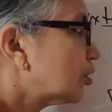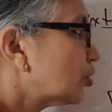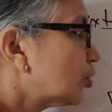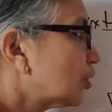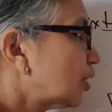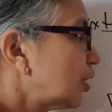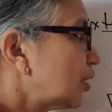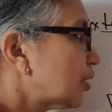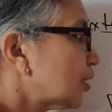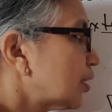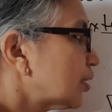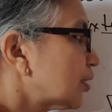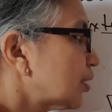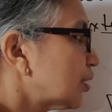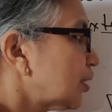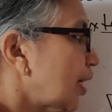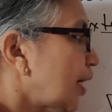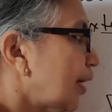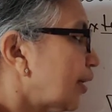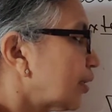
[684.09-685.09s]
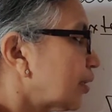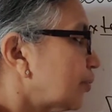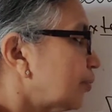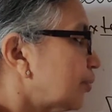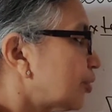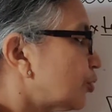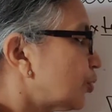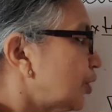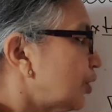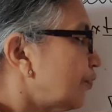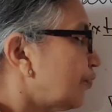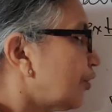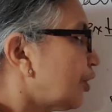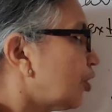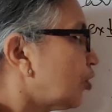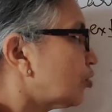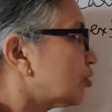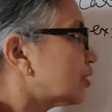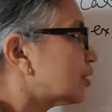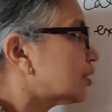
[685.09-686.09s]
So theta is the angle between
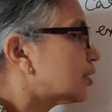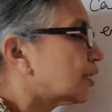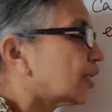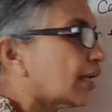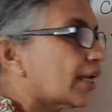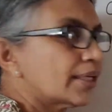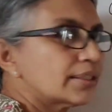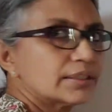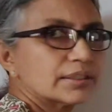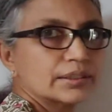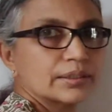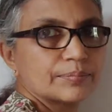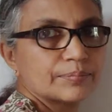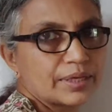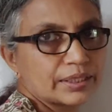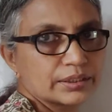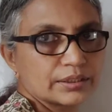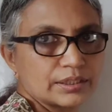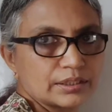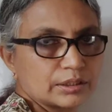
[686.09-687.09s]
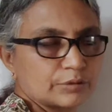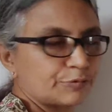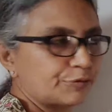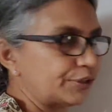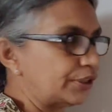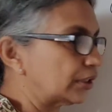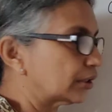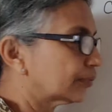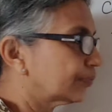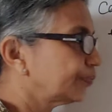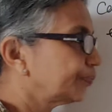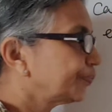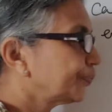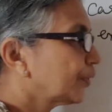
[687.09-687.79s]
velocity and magnetic field.